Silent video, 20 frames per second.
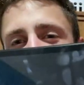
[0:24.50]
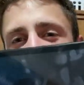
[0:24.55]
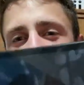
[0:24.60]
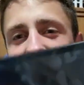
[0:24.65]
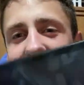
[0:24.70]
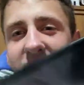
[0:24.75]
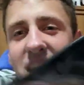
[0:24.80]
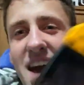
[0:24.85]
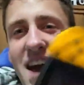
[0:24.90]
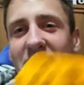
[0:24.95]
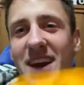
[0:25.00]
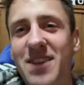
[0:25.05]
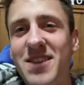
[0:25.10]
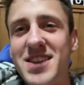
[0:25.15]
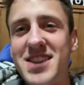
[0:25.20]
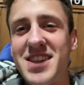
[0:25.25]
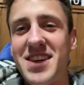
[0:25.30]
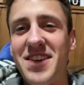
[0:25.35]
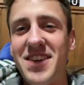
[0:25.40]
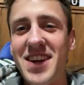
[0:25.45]
Hey,
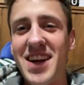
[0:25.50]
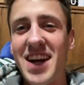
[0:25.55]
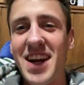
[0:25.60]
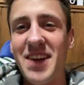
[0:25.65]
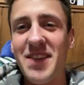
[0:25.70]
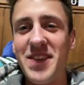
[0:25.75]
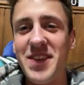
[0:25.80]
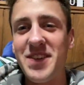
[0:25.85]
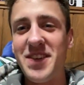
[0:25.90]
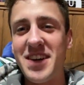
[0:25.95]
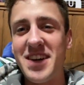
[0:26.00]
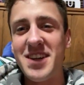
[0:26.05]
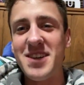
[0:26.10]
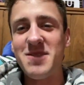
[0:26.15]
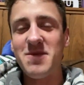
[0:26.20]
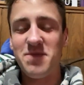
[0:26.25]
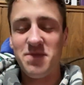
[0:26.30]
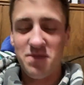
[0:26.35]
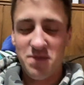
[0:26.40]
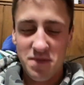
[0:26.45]
what's going on, everyone?
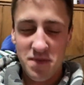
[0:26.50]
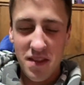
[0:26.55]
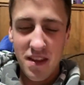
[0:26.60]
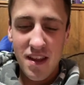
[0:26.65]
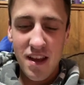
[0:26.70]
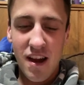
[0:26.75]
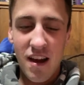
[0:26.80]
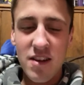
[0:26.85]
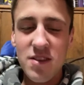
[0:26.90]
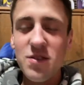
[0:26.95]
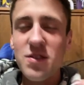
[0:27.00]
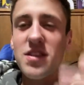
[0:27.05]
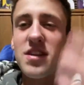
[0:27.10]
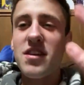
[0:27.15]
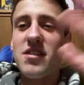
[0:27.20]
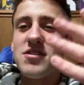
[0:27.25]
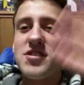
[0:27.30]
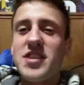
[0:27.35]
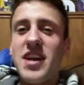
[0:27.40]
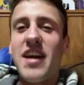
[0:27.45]
I'll do a
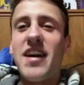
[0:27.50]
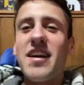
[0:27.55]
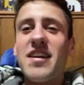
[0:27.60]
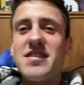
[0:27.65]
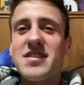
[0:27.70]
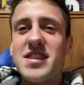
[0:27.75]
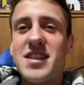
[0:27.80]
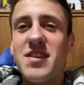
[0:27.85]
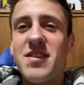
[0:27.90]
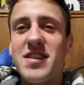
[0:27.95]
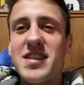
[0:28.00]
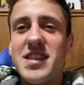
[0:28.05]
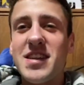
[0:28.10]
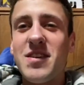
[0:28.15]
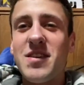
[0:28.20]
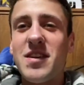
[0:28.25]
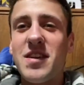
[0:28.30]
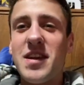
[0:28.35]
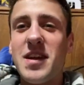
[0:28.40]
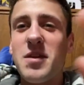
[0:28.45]
little shout out series here
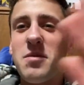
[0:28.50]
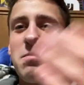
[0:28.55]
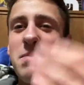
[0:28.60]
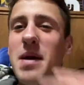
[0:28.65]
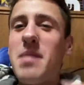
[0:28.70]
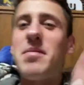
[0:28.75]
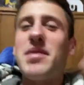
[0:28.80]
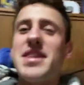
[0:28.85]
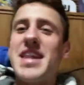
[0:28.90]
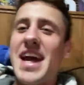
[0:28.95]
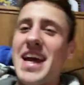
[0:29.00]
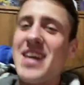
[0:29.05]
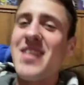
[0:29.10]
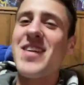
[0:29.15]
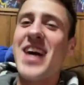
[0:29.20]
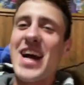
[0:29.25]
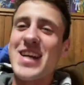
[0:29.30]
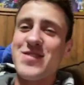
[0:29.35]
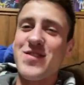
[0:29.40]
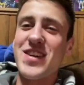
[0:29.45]
in a little bit. But thank you
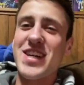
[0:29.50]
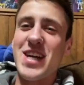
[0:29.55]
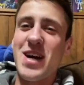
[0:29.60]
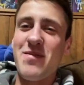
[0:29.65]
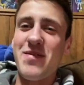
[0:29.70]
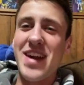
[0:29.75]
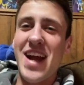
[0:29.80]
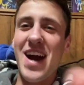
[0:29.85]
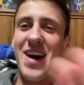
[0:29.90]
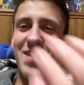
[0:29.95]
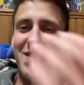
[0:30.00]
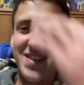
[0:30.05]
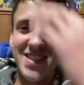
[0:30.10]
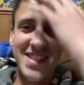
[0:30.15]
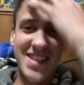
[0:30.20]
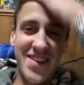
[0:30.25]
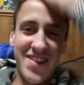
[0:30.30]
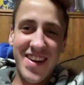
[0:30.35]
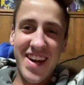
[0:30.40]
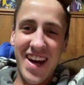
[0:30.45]
guys for coming out. What's
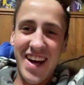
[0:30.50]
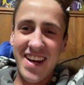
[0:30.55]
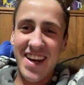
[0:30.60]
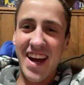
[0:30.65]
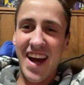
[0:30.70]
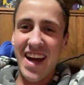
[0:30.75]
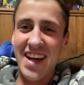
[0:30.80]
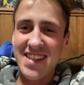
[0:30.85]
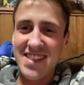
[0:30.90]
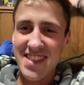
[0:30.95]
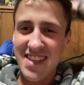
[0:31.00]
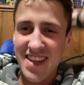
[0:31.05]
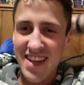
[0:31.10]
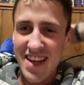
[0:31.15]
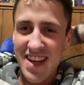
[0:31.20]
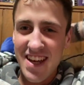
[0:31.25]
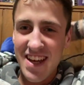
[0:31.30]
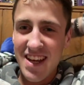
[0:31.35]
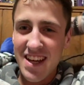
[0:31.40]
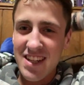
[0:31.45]
going on, guys?
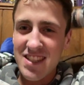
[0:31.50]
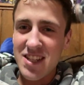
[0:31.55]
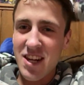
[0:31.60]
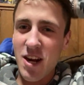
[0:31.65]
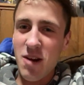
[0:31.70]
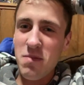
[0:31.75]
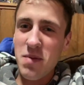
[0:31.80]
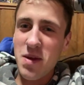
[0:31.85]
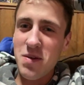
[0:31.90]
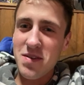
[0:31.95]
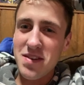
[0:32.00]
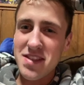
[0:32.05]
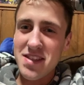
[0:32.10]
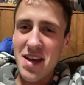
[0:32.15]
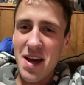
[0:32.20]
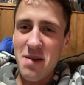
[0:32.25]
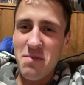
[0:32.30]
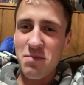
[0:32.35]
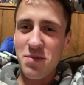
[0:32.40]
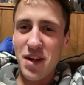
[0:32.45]
Jeremy, what's
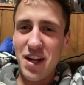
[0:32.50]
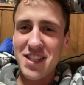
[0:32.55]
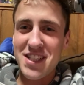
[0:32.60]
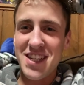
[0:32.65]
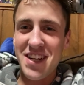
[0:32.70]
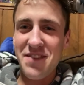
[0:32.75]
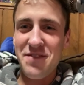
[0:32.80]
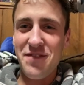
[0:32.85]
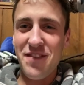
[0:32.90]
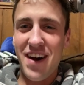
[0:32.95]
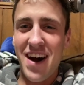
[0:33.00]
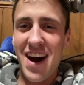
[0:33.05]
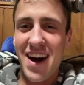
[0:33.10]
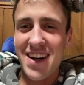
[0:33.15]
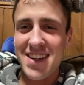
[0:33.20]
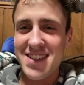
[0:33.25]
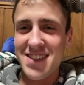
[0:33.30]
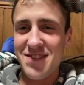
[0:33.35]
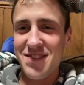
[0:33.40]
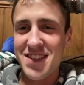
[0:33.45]
up? Plushy
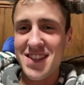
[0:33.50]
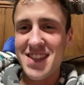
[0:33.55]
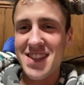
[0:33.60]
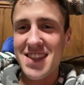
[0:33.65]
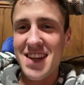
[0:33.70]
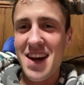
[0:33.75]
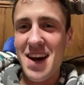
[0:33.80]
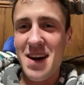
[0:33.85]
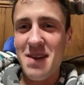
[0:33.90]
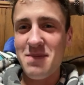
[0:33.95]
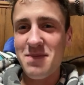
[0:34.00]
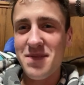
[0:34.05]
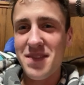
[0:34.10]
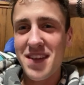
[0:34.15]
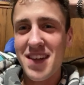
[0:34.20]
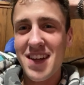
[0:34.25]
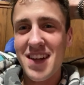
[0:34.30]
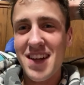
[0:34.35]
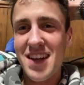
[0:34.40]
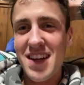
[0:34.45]
Fox, what's up?
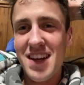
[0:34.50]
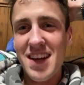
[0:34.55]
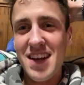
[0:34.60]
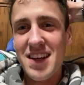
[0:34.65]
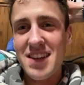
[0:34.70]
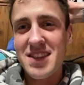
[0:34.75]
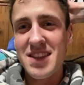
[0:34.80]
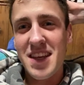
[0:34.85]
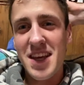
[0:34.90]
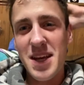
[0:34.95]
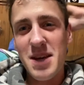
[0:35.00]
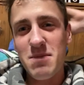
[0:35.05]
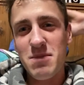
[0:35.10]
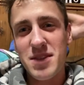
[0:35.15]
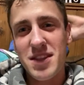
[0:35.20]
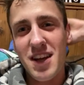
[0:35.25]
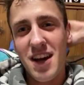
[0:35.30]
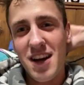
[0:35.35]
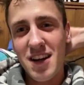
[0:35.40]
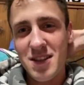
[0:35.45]
Team
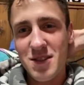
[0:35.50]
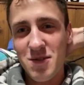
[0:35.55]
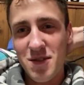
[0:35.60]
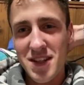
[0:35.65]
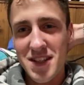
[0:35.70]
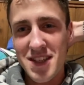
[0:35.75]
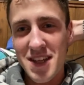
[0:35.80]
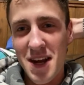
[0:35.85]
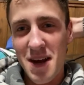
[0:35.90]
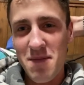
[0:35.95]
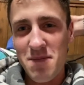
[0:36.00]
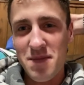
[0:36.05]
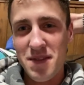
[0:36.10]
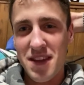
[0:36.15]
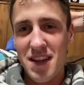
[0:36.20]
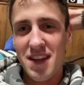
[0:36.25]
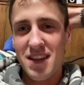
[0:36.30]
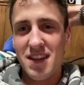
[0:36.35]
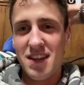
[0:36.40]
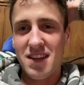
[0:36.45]
Tux, what's up?
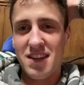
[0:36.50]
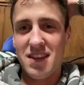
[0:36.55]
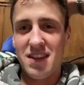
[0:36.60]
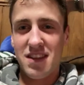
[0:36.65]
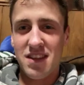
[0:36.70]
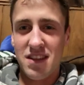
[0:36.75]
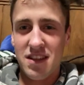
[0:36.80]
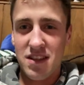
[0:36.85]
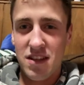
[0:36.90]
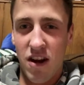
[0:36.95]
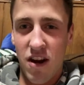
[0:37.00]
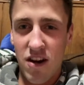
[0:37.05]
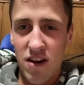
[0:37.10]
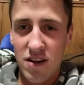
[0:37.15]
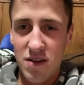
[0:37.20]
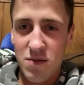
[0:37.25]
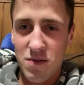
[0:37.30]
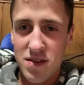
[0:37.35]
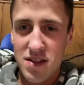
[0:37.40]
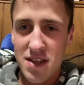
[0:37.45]
The the
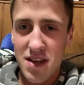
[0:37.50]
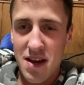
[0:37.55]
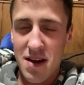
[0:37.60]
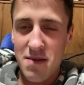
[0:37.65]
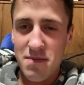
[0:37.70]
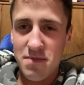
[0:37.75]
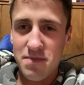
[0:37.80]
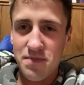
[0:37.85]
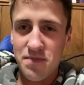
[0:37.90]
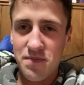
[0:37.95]
Dark, what's up?